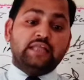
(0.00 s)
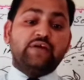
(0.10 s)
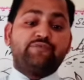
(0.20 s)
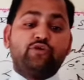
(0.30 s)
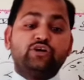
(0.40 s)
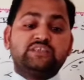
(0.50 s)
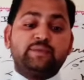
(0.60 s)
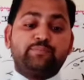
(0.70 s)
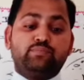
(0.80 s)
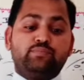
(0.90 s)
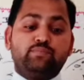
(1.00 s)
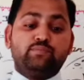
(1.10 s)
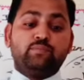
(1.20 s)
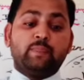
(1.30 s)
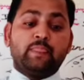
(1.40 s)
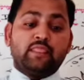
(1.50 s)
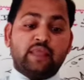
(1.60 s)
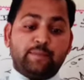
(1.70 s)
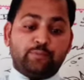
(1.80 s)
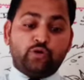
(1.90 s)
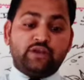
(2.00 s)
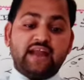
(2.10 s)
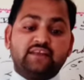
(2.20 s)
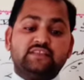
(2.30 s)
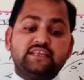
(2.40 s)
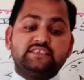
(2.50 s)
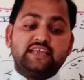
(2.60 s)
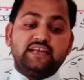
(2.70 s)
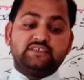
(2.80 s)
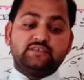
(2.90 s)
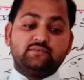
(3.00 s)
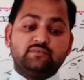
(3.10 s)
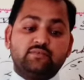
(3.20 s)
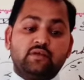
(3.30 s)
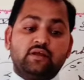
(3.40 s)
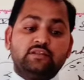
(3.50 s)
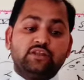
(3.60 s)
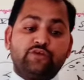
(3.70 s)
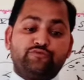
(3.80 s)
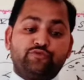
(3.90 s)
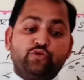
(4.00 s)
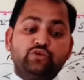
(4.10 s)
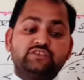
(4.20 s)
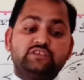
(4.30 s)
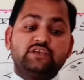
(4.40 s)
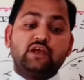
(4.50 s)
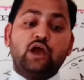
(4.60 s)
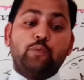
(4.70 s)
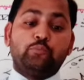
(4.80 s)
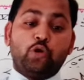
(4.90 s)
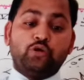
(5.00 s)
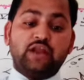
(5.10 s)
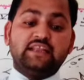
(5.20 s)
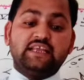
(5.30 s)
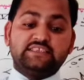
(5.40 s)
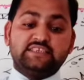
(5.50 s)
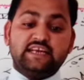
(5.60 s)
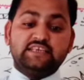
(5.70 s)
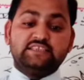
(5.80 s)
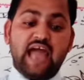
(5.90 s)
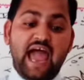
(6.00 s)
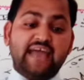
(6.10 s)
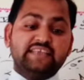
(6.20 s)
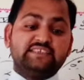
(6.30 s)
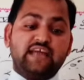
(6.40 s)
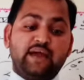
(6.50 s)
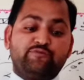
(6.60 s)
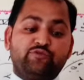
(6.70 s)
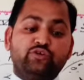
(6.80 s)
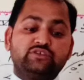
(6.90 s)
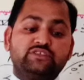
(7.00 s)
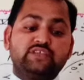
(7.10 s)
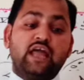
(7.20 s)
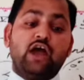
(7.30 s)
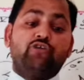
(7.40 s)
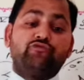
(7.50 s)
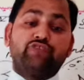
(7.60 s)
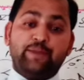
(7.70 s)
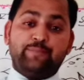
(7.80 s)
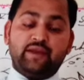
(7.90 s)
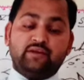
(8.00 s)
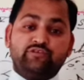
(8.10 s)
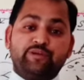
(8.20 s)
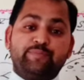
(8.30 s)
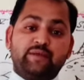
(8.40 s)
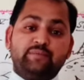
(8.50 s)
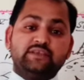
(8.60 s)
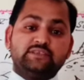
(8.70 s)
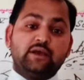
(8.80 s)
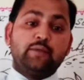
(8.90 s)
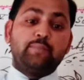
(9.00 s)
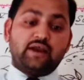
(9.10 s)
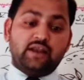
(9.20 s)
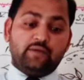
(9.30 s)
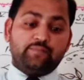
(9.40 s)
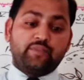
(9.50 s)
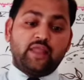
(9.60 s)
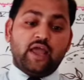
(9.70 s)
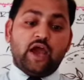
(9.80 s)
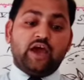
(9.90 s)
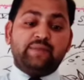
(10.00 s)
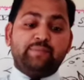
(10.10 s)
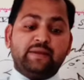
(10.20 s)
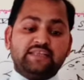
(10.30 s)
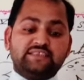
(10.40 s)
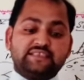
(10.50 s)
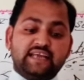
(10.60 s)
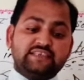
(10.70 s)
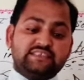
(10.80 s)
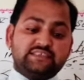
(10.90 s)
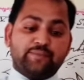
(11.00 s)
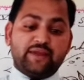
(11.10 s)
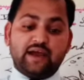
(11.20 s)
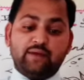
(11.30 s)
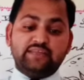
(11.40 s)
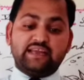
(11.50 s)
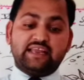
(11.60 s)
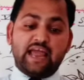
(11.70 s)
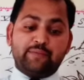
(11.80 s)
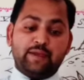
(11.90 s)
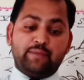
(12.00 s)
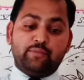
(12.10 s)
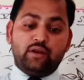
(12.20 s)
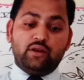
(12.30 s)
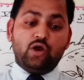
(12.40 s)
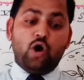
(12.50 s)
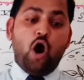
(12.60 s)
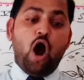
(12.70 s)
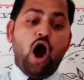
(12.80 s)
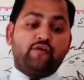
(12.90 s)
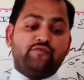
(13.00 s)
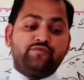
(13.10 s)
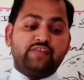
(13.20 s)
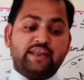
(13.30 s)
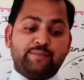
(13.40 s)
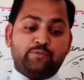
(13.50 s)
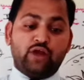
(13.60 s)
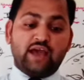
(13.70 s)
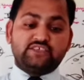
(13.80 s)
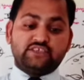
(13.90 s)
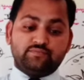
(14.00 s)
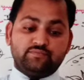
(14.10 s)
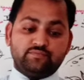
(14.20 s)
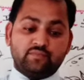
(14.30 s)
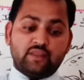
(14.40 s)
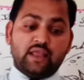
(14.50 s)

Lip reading: The fruits that protect the seeds. The fruits protect the seeds as the fruits ripen. Ripen means pakna. Ripen, the seeds become the capable of the reproduction.